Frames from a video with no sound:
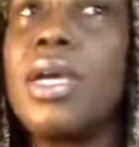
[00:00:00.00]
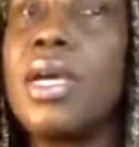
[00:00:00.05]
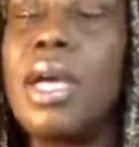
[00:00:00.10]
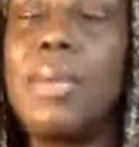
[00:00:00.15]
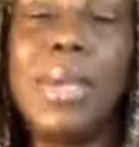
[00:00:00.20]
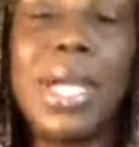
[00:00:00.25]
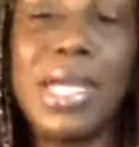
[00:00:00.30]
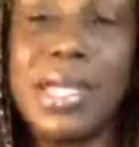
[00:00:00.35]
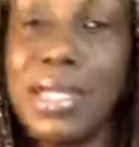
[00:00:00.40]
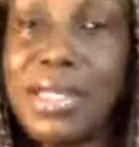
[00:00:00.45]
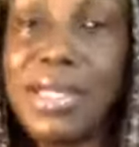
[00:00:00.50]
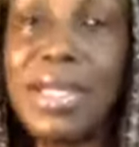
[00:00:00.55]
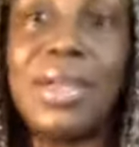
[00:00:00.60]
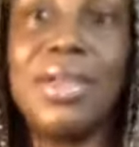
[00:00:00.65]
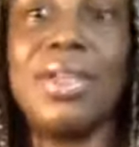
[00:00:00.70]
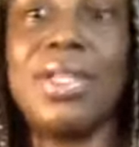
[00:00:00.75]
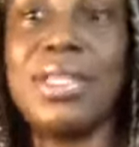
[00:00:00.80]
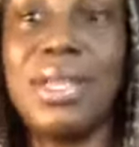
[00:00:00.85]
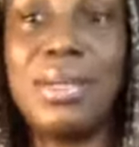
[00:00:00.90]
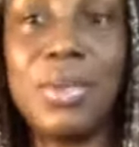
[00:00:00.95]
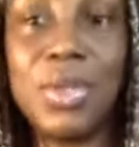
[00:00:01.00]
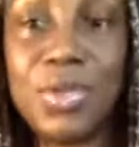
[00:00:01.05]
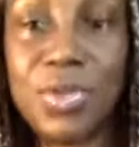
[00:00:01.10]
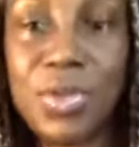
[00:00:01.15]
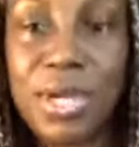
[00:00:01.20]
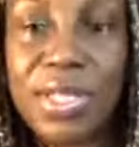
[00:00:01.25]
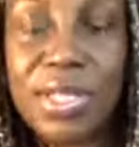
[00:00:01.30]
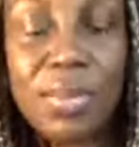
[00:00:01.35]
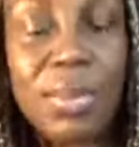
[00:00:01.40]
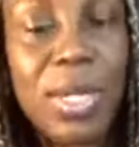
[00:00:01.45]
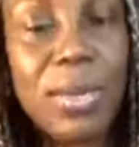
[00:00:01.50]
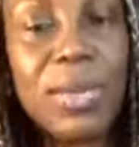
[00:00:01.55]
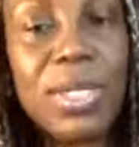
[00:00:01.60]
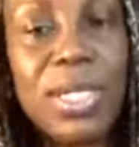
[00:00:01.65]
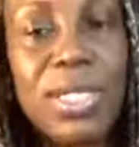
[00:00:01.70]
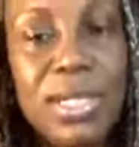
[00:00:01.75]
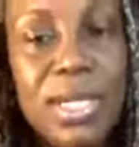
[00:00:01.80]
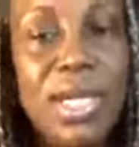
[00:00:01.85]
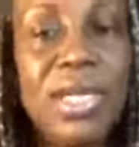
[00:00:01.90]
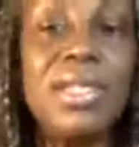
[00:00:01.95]
i'm not going to tell you to tell them to trust me i'm
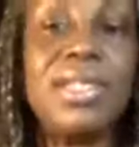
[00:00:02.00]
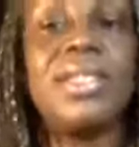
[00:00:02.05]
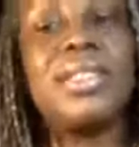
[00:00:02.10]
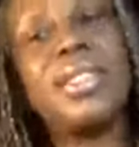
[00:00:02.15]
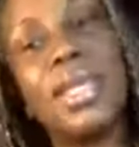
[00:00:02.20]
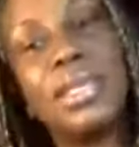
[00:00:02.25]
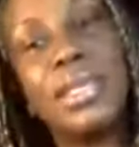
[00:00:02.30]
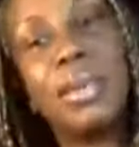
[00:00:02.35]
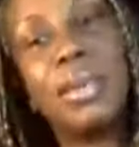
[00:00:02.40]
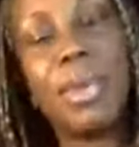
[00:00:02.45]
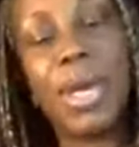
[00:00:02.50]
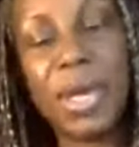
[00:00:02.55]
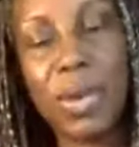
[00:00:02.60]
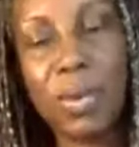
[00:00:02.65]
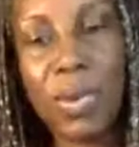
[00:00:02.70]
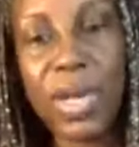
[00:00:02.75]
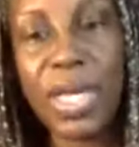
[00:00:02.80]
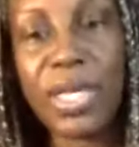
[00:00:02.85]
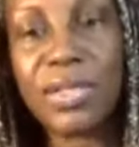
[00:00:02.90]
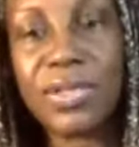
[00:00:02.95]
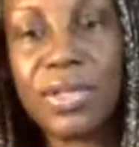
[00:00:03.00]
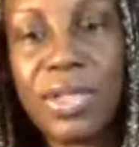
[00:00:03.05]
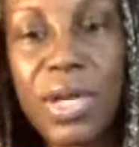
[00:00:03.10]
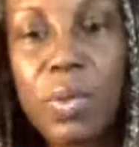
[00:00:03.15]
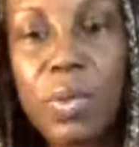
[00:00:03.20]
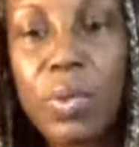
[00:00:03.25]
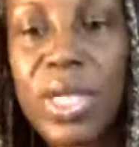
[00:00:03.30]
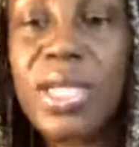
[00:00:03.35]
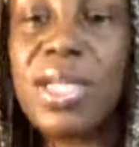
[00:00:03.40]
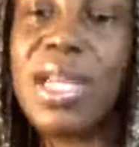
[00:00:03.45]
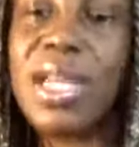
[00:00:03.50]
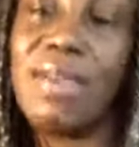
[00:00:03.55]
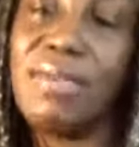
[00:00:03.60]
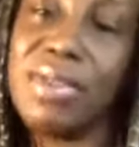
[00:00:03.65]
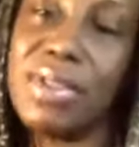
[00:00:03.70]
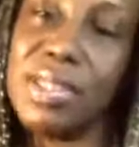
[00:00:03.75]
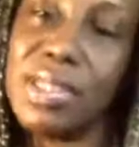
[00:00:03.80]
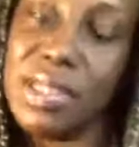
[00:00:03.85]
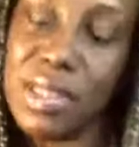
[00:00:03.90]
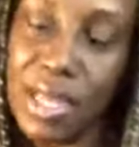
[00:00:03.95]
going to tell you to send them my way so that we can have
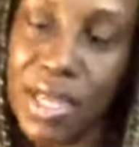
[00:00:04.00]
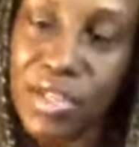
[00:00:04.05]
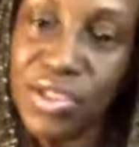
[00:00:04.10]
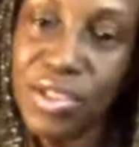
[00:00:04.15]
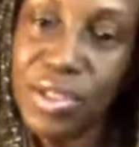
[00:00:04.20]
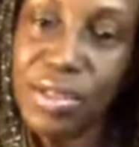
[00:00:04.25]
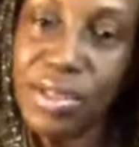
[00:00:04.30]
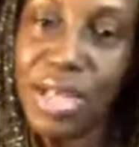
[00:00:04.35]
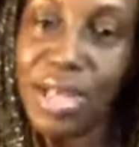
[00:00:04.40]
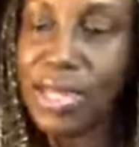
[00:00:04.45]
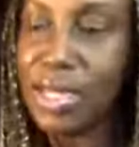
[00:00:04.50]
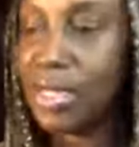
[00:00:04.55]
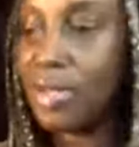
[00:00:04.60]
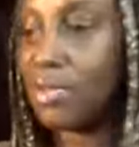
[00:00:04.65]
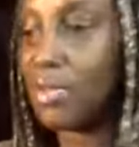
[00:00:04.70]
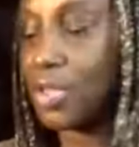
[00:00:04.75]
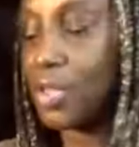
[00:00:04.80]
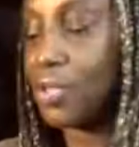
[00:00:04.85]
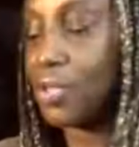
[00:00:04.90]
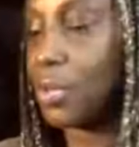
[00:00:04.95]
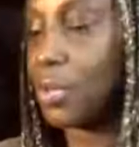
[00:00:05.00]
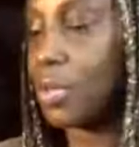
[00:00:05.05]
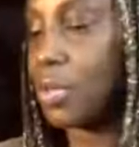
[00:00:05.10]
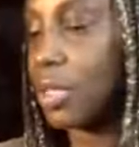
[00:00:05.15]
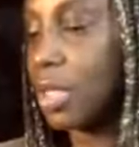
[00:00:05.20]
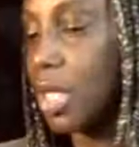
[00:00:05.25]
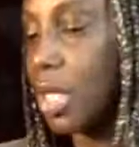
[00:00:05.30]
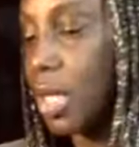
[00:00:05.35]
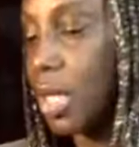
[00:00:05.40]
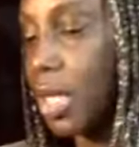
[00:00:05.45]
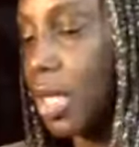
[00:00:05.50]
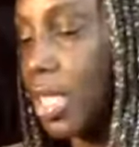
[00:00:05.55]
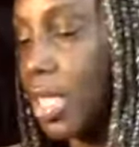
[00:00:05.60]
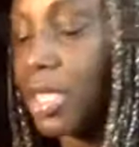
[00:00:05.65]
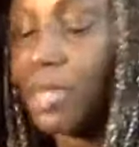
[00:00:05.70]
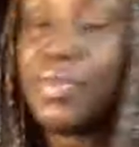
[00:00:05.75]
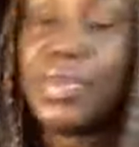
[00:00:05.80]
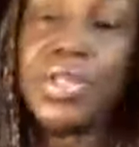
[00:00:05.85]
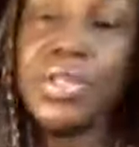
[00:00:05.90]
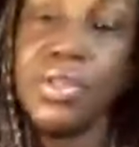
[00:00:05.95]
a discussion that individual
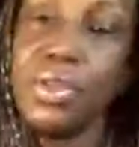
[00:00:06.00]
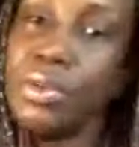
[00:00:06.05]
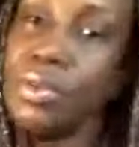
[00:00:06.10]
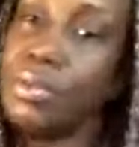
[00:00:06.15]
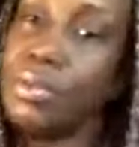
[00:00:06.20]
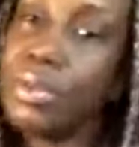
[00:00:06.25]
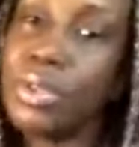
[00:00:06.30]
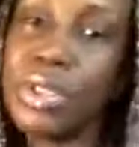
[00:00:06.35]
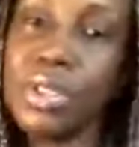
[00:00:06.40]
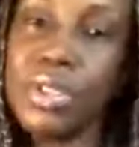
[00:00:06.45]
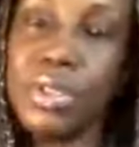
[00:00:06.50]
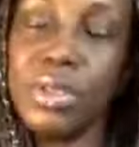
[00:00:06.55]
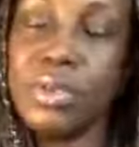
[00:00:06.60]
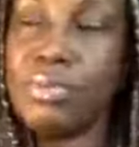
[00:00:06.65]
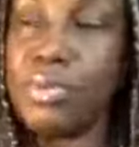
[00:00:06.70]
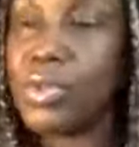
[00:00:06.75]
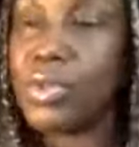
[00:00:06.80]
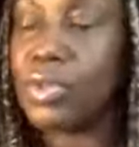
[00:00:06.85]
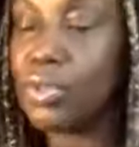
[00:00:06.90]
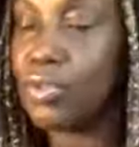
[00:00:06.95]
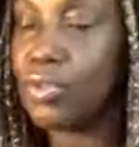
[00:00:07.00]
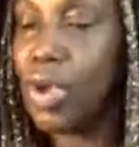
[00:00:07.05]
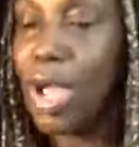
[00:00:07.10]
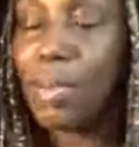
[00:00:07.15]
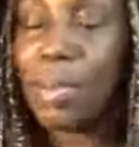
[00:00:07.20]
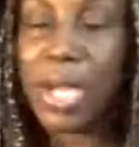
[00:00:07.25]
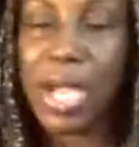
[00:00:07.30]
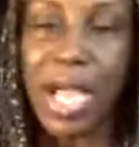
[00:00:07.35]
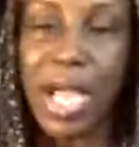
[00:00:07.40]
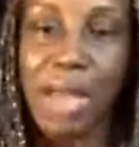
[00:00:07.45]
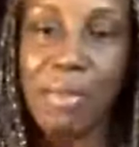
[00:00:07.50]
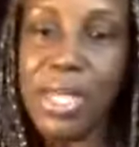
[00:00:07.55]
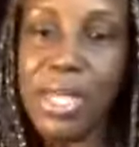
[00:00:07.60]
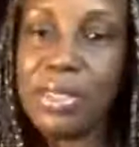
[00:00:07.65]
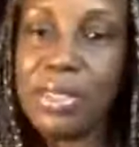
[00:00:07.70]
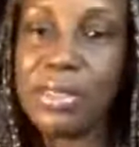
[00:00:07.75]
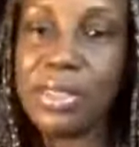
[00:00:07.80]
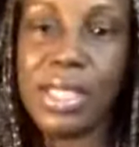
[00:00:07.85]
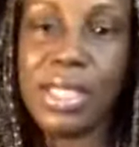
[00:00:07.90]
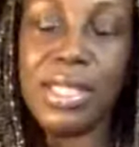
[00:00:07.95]
and if it's you just drop a
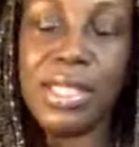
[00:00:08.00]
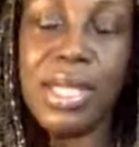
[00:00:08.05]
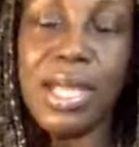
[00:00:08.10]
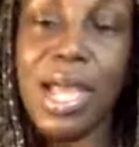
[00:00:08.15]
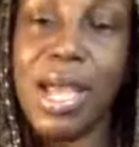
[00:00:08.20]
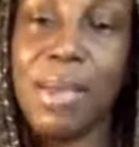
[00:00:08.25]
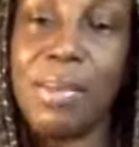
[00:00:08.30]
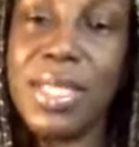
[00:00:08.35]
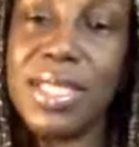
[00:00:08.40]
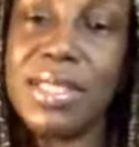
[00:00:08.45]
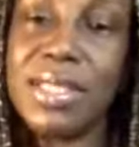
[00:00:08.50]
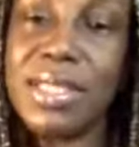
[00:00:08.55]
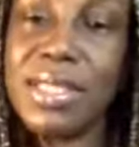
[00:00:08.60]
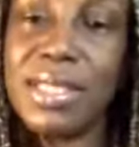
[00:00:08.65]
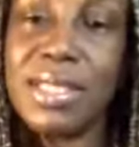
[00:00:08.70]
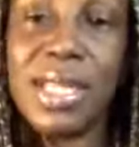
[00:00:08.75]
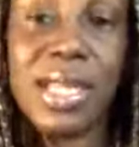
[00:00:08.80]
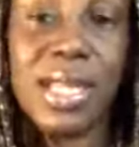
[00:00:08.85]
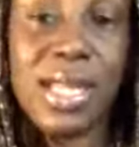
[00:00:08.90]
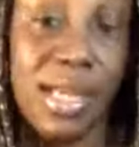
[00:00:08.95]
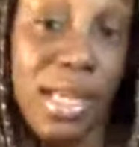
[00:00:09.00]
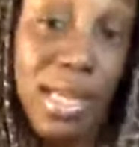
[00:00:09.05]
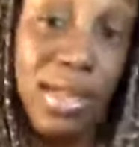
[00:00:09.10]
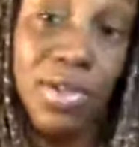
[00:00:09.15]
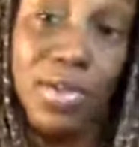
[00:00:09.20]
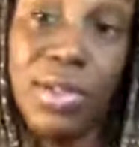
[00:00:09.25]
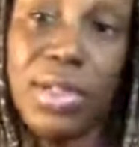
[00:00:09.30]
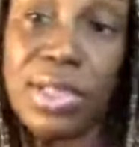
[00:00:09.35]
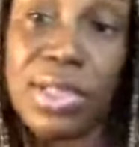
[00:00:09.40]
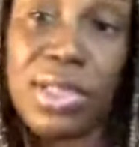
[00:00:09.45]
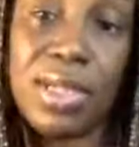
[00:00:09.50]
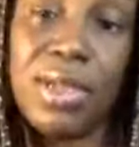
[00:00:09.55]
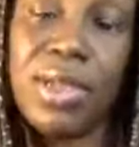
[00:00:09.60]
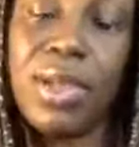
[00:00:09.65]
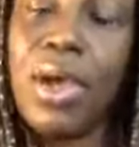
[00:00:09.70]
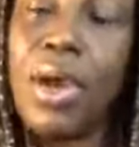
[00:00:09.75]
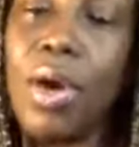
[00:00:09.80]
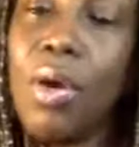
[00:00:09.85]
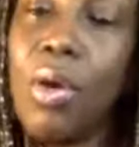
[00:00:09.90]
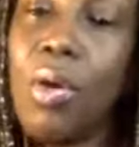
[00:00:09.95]
comment in the comments and say interested
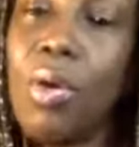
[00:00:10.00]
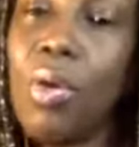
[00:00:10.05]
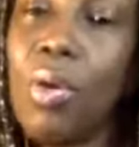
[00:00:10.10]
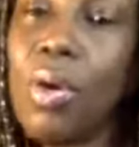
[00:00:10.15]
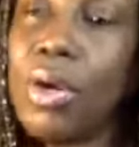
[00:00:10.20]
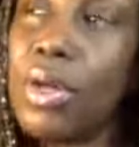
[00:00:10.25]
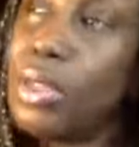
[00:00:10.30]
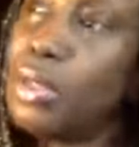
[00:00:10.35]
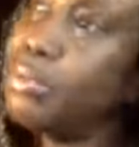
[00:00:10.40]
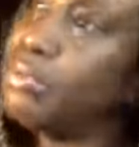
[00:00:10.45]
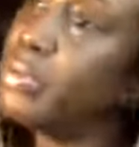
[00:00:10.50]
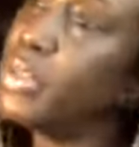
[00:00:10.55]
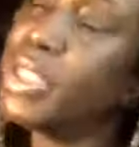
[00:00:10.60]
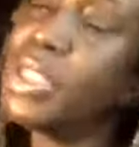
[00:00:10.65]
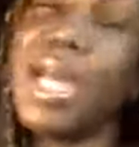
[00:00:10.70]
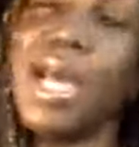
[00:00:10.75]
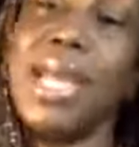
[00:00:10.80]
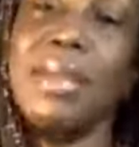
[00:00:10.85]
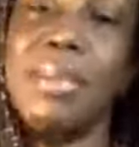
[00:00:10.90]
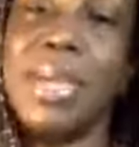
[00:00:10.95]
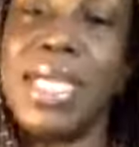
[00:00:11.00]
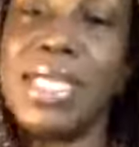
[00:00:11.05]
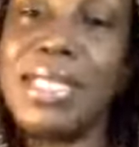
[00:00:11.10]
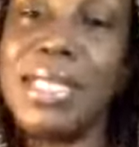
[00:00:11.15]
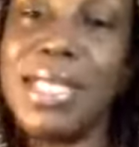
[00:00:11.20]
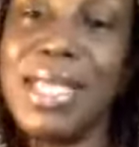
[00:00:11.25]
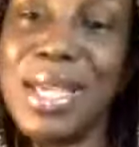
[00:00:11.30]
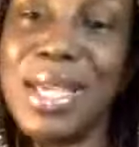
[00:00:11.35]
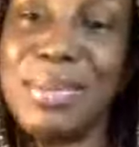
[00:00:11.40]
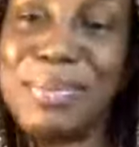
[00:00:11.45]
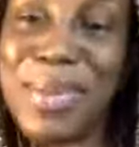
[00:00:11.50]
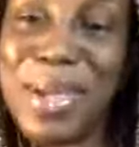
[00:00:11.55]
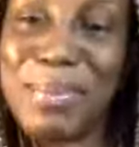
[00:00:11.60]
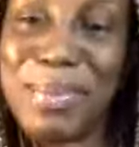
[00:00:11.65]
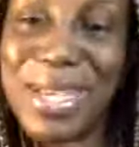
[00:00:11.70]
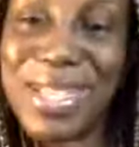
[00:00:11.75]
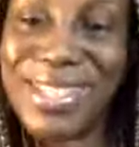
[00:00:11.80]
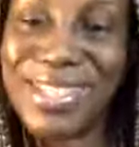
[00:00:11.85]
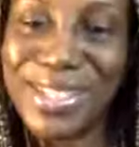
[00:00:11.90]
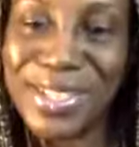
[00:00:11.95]
or slide in my DM, my
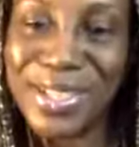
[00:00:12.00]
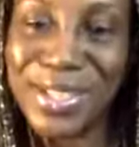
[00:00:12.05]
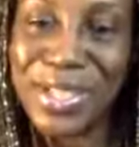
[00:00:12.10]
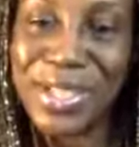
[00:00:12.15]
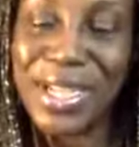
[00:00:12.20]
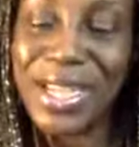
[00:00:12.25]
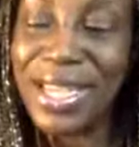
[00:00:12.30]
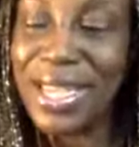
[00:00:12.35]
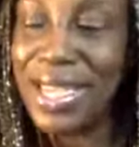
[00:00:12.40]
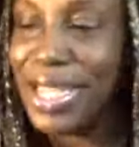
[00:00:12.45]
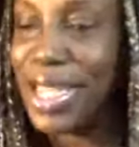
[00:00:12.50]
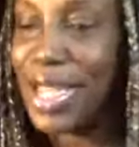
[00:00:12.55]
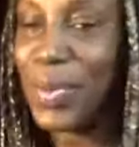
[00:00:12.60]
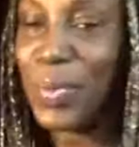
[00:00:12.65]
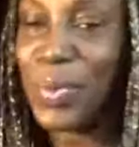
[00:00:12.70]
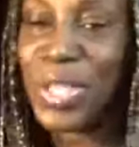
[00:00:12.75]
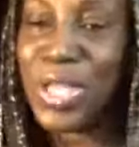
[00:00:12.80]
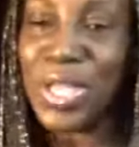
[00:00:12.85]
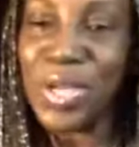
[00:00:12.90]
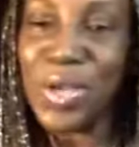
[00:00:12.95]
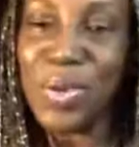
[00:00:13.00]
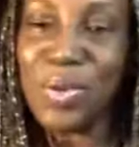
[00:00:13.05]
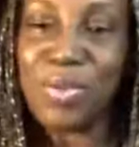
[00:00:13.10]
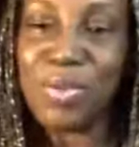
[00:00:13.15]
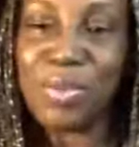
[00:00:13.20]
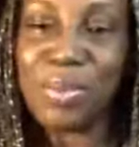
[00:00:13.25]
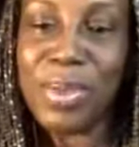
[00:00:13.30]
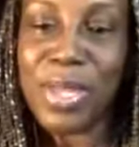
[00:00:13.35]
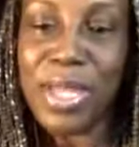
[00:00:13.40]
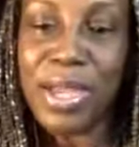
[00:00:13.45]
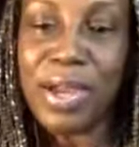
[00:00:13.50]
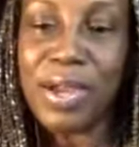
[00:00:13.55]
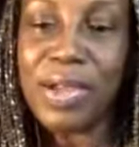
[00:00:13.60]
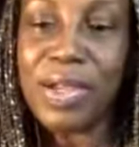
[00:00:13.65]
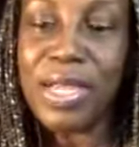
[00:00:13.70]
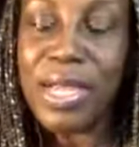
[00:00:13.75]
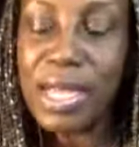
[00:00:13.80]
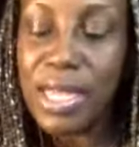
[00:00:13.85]
messenger, and we can go from there.